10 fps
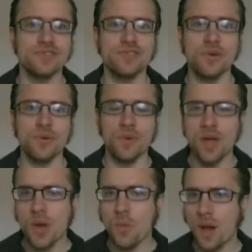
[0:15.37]
so
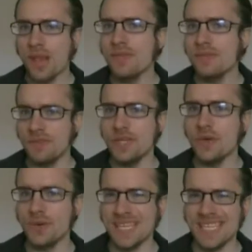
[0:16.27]
while the
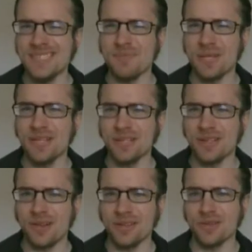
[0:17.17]
video is a bit
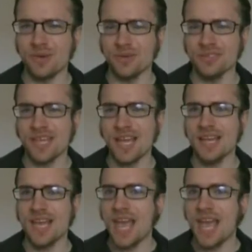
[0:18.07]
on the long side,